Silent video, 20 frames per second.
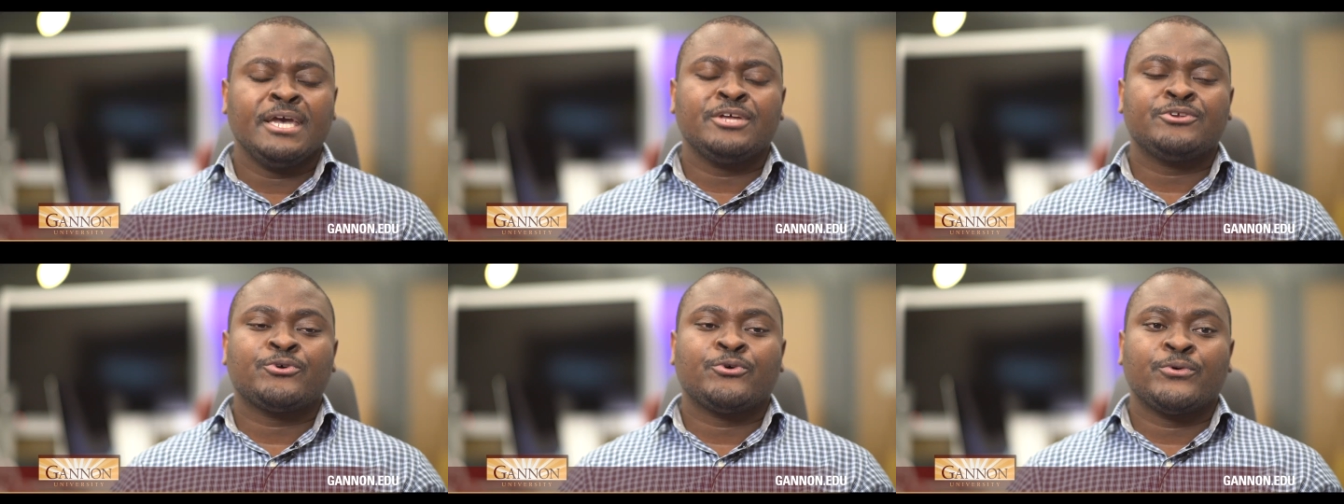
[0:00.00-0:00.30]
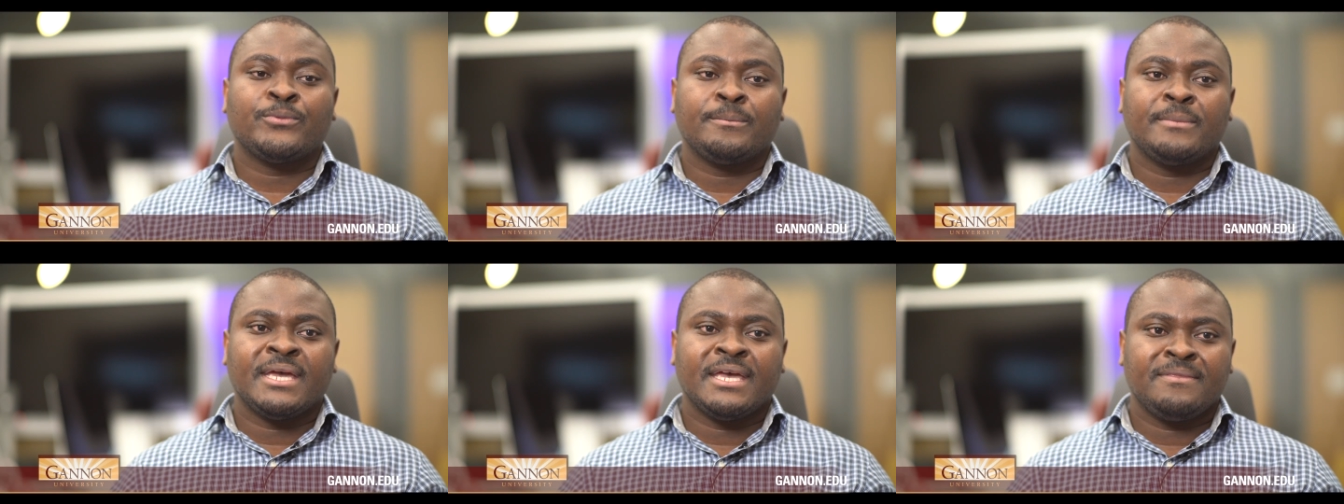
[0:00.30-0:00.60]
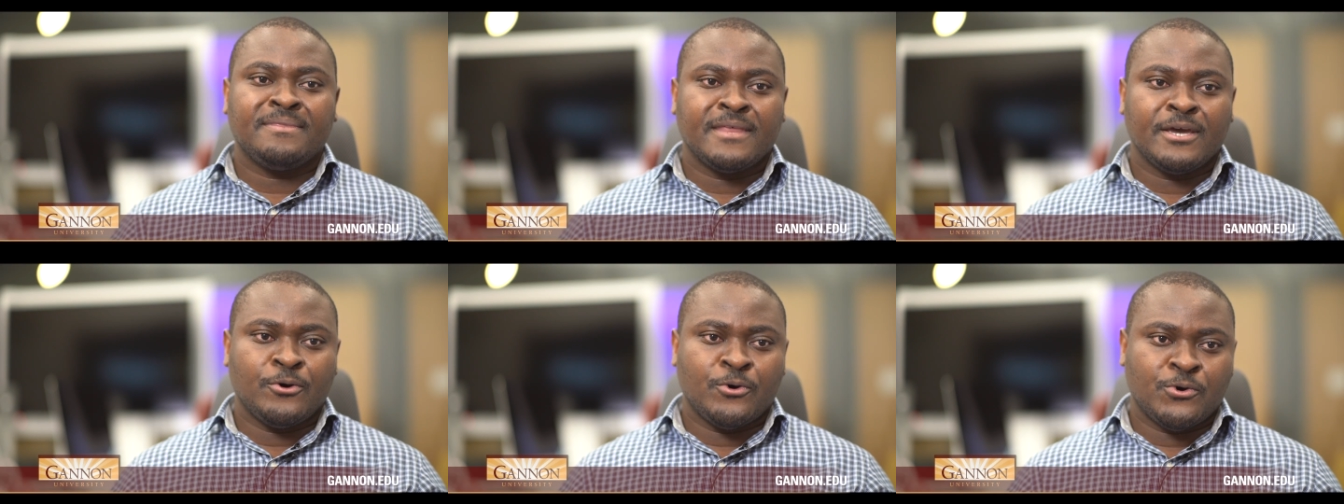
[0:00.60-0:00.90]
it could be
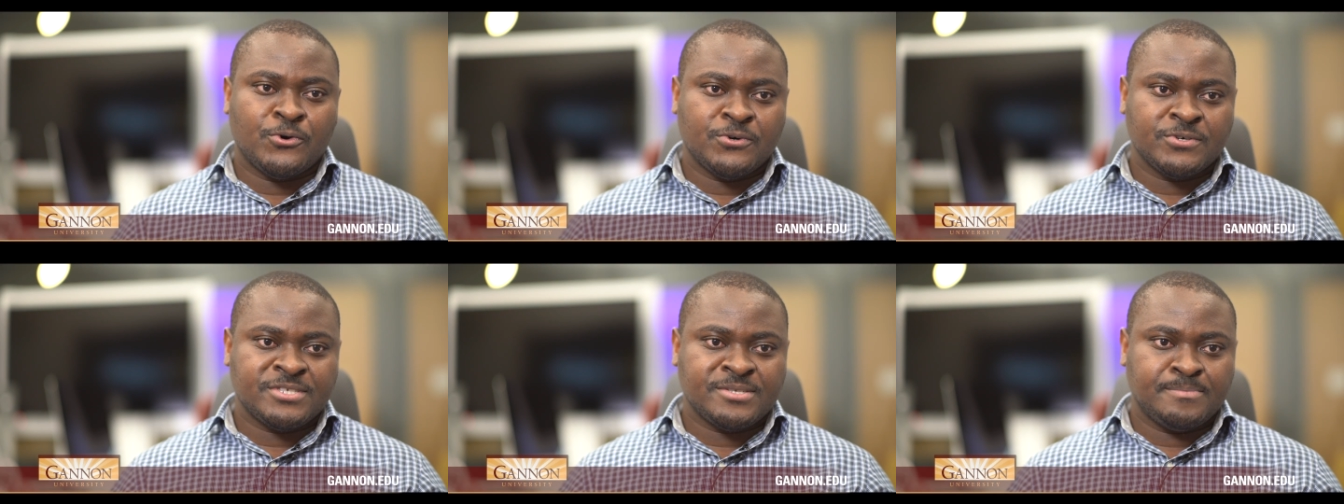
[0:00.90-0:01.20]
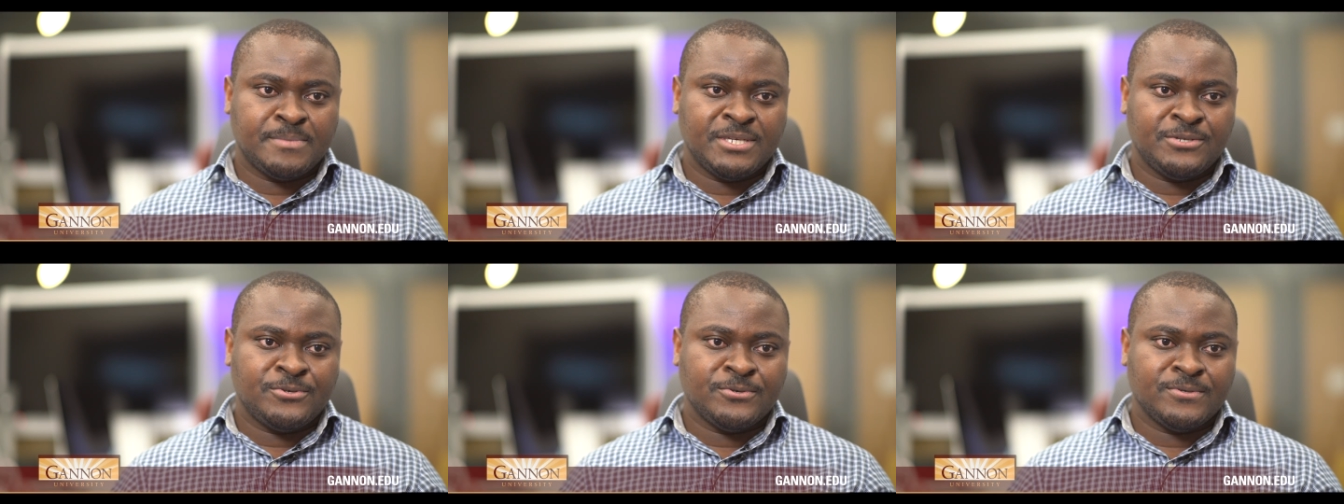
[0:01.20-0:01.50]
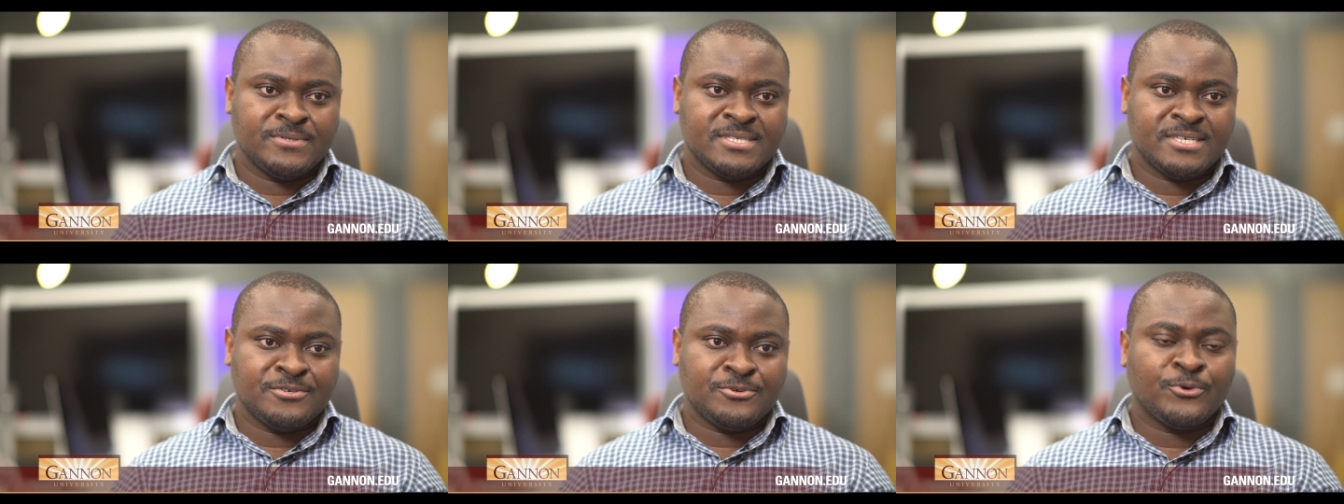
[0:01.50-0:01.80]
in the
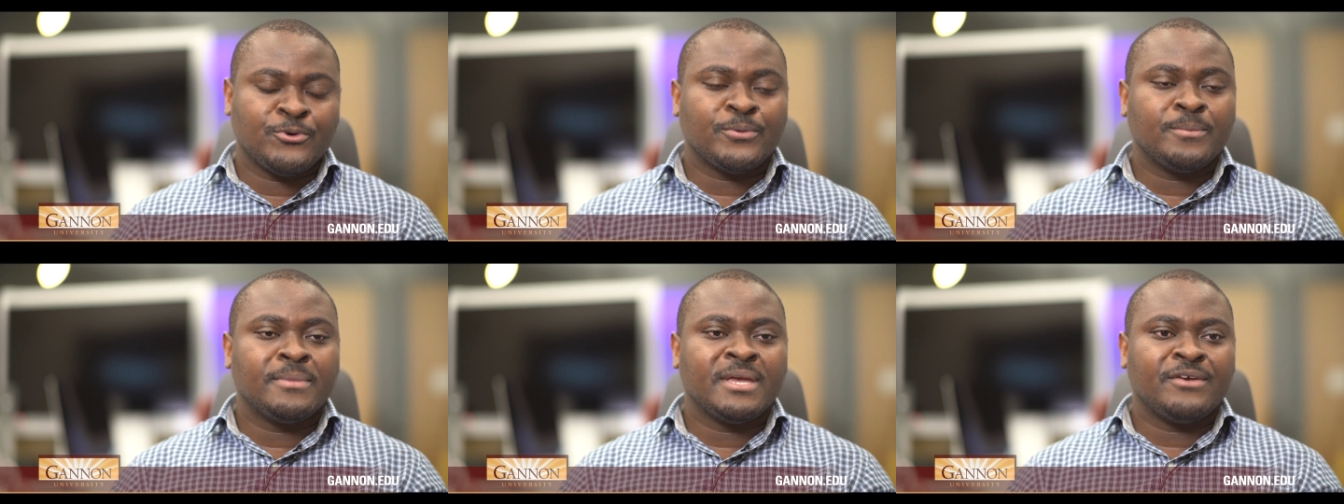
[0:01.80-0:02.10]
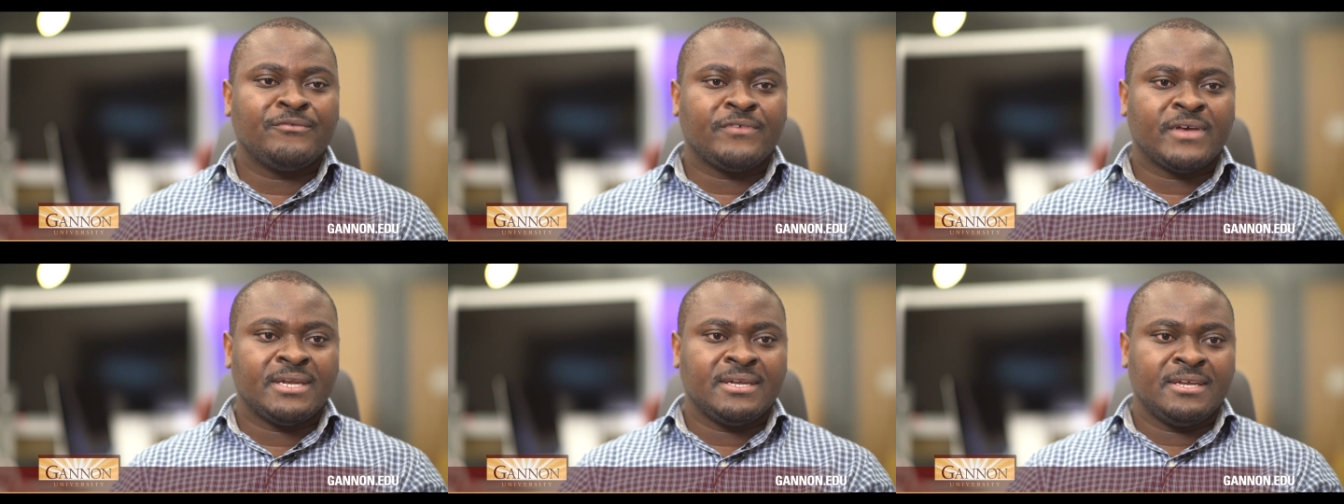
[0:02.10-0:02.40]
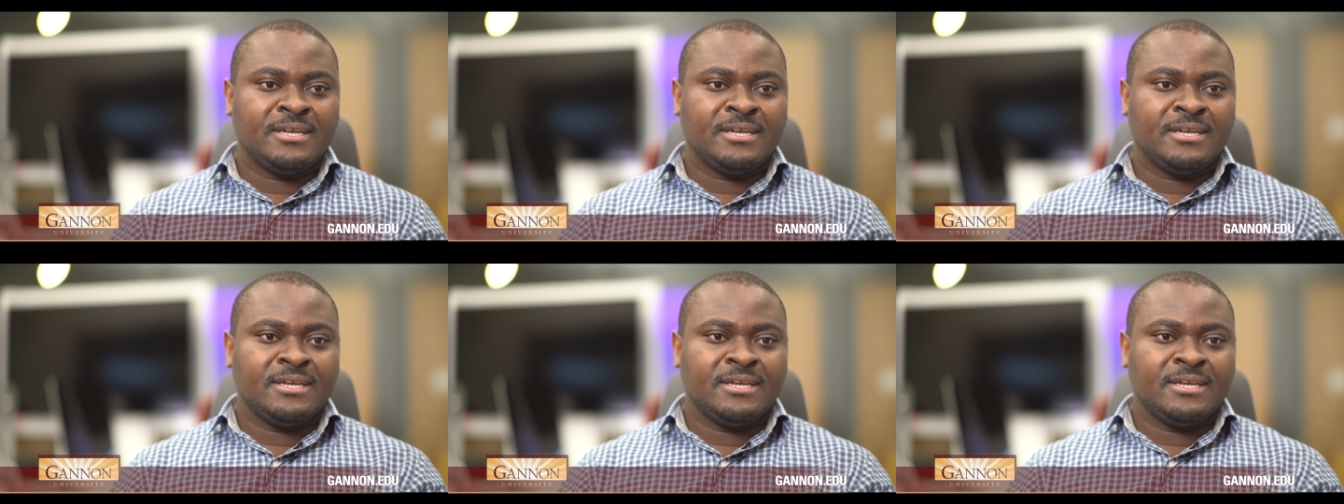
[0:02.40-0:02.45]
hospitals, it could be even